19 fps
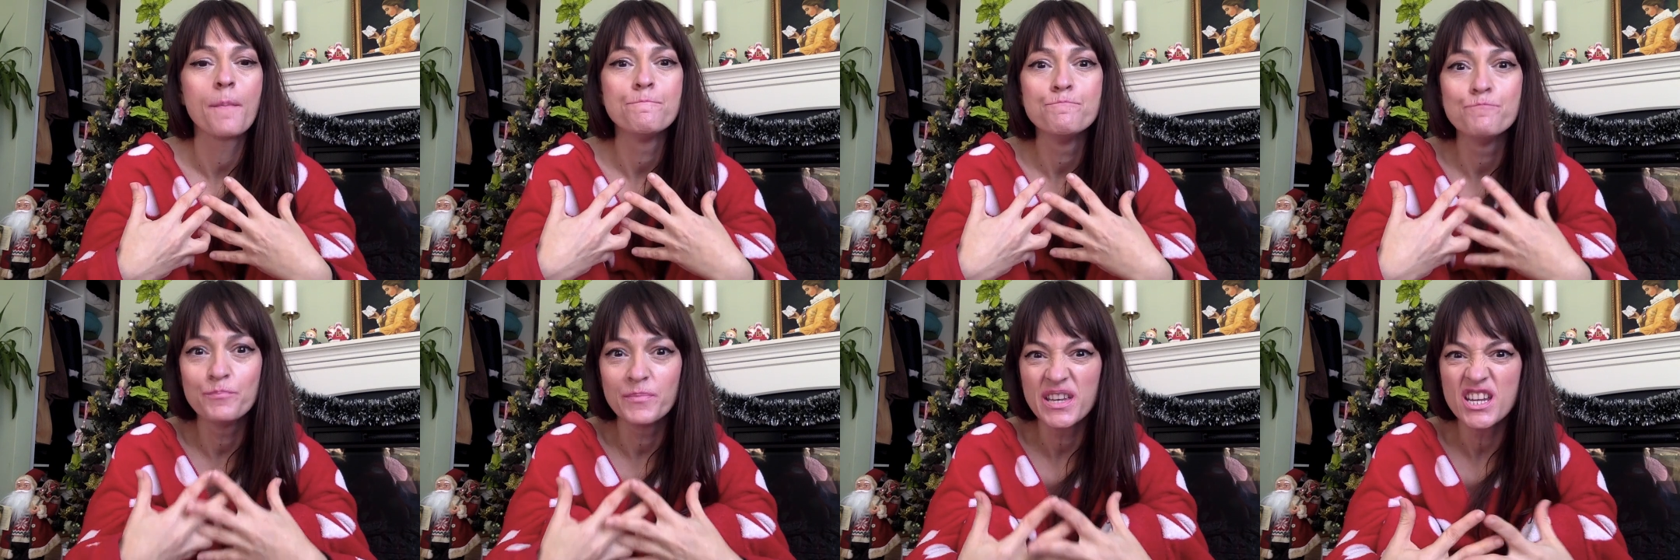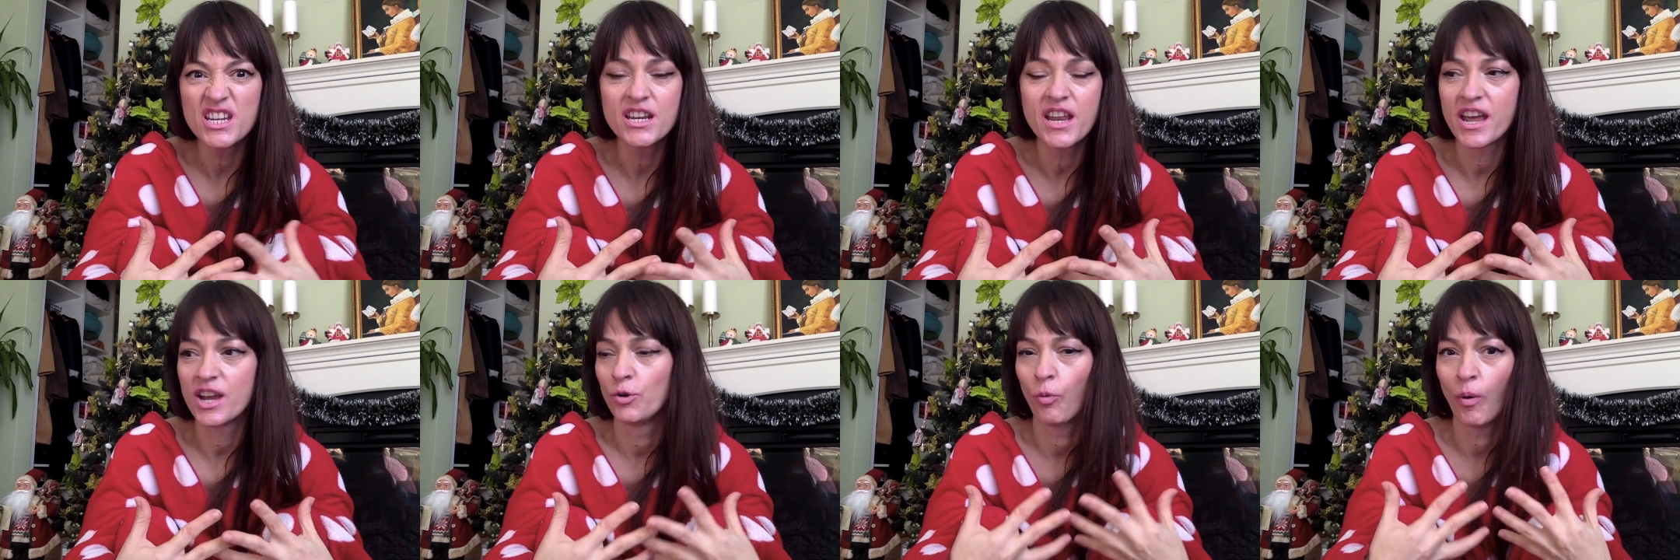mean
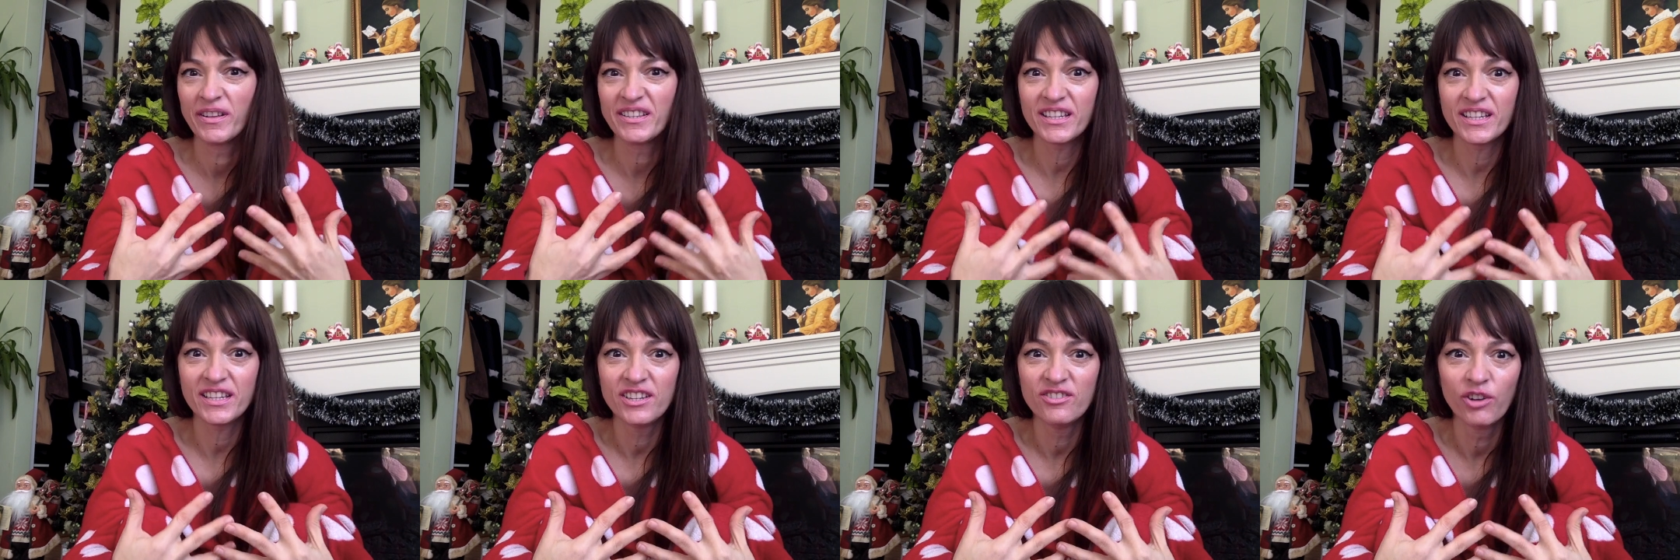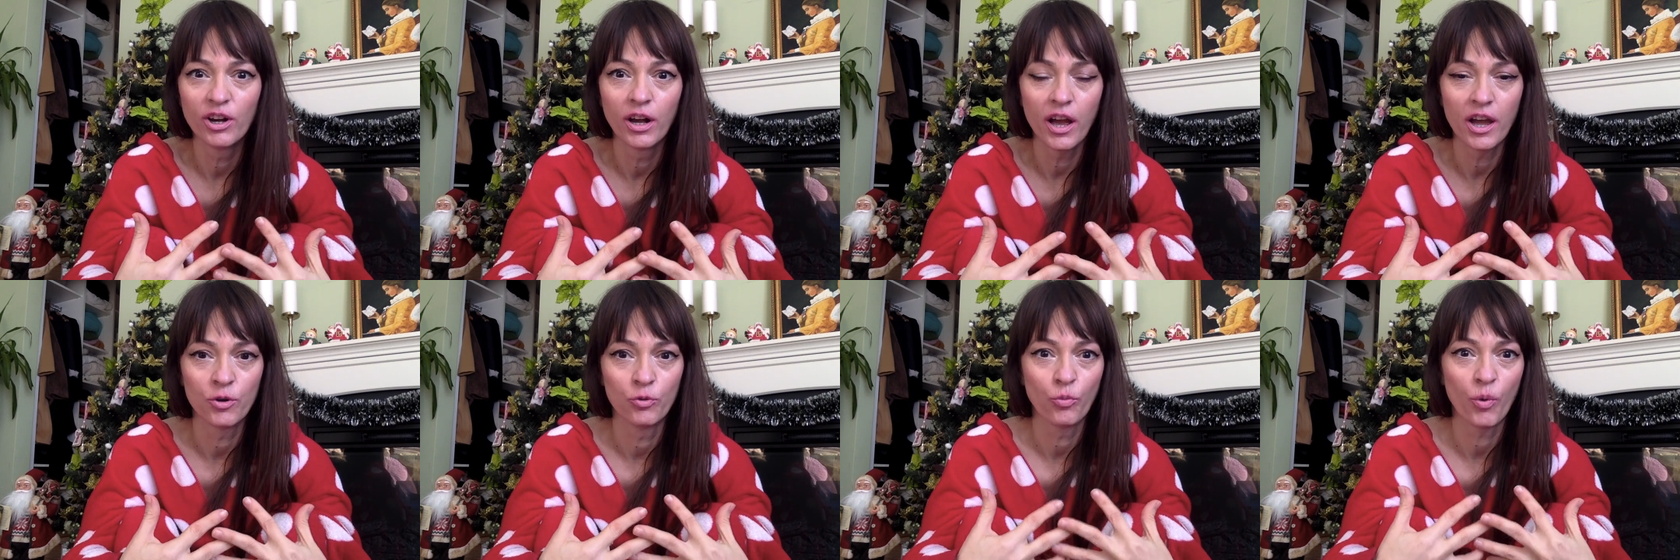and what's evil
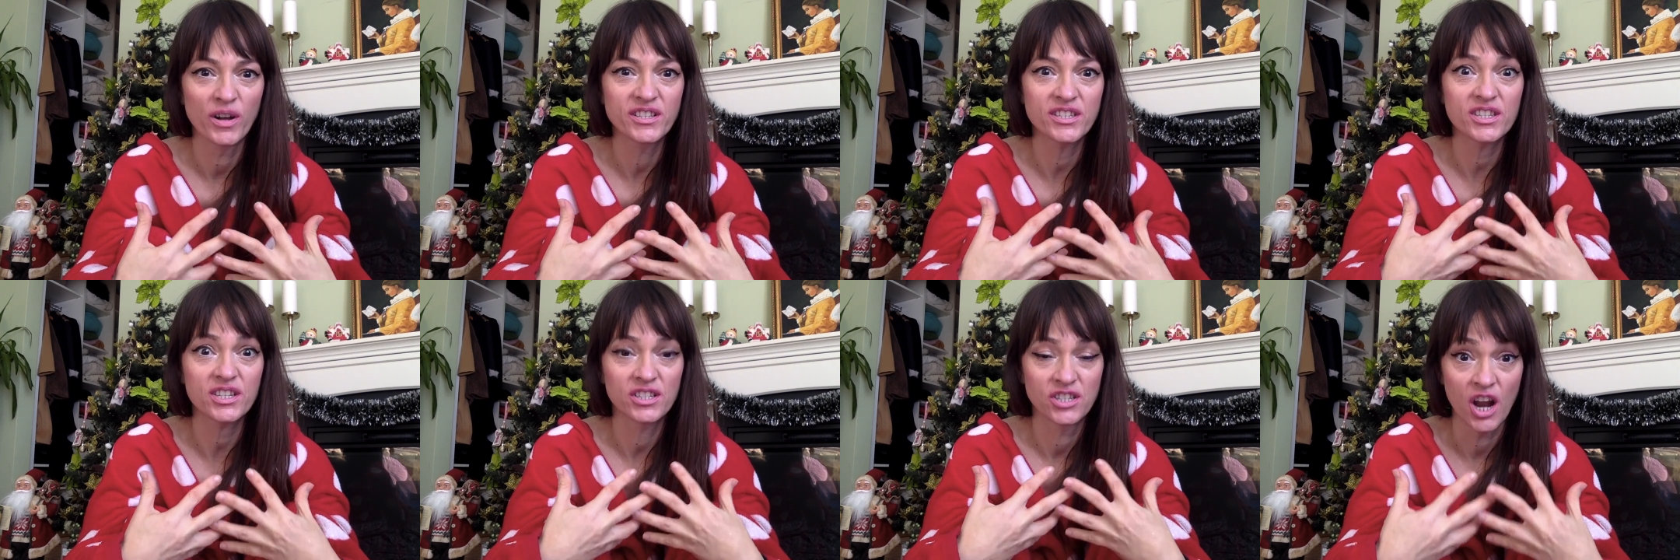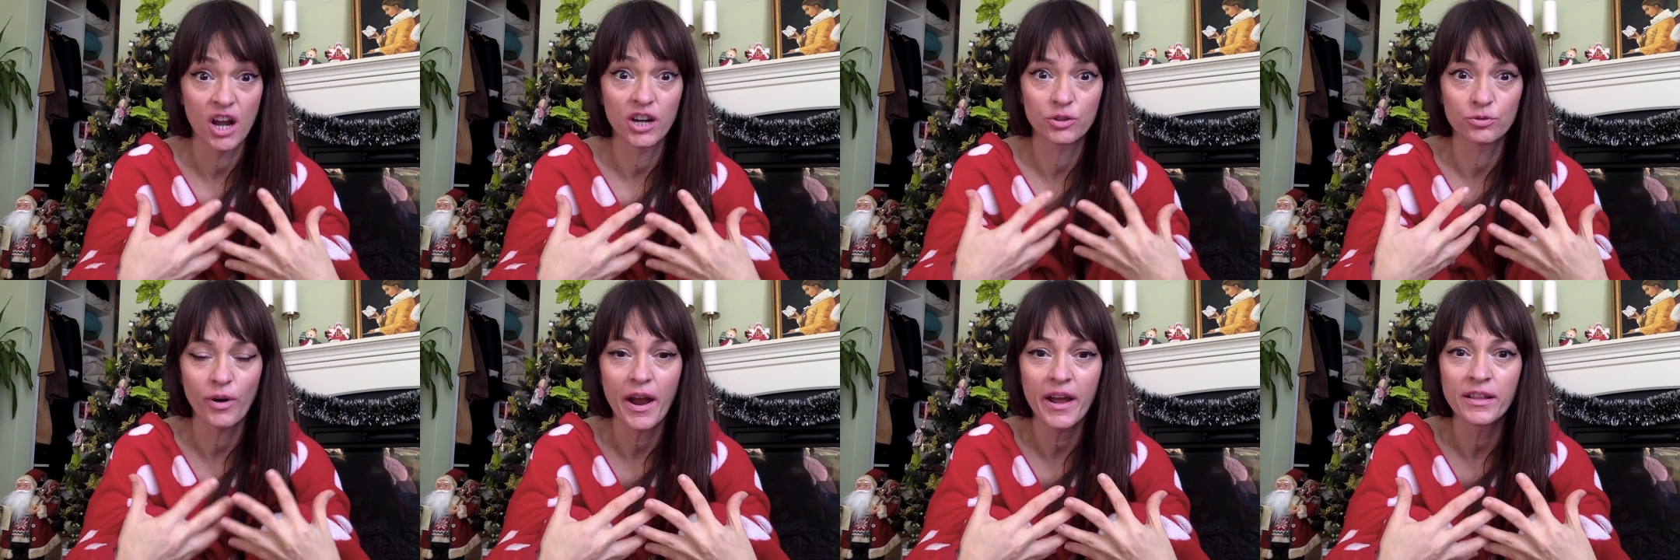and what's
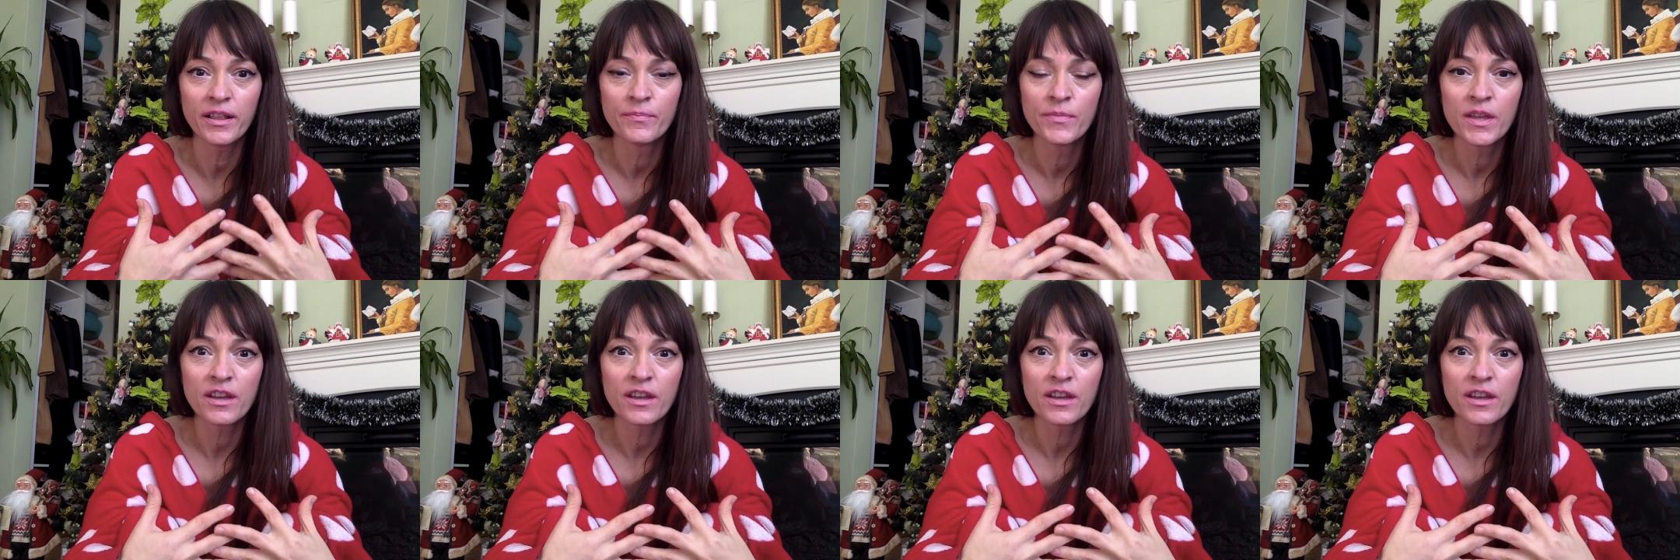not right.